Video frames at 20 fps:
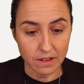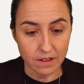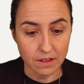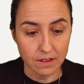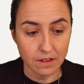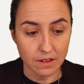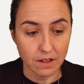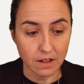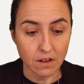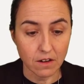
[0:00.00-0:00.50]

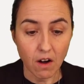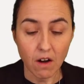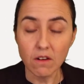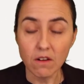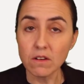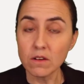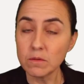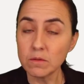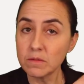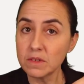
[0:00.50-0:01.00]
the
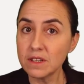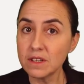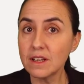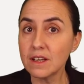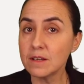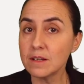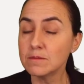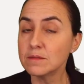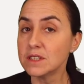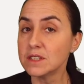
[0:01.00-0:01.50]
column
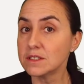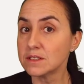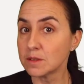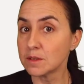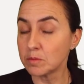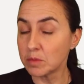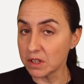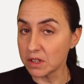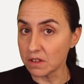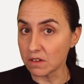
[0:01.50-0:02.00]
name
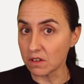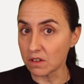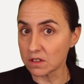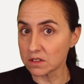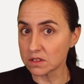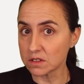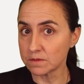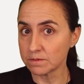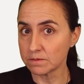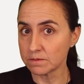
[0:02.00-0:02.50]

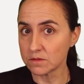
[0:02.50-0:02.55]
disappears.